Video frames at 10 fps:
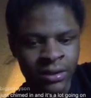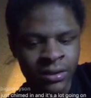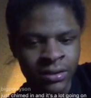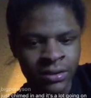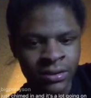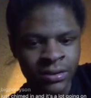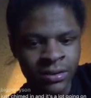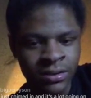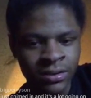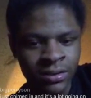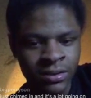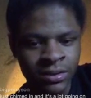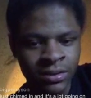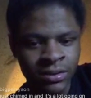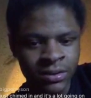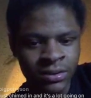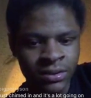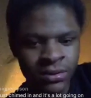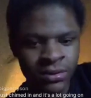Nothing is said.